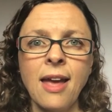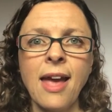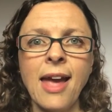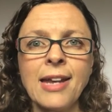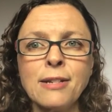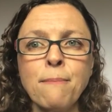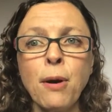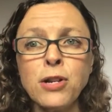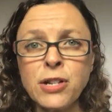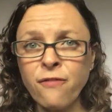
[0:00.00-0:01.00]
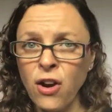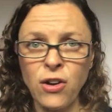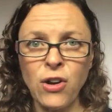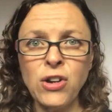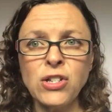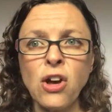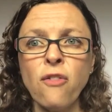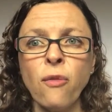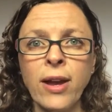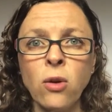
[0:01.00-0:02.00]
and post photos
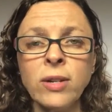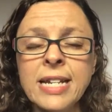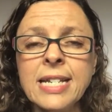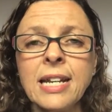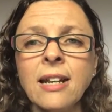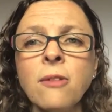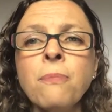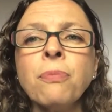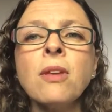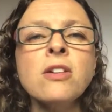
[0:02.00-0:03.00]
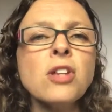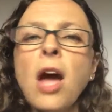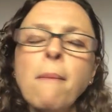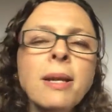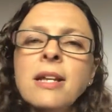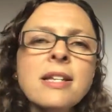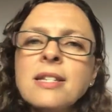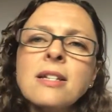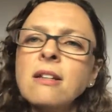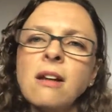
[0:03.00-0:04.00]
of where you're knitting. So, I mean, I
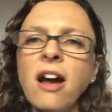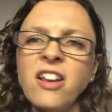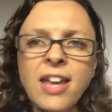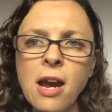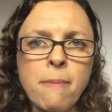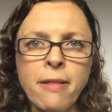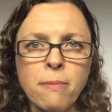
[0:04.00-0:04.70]
don't care about the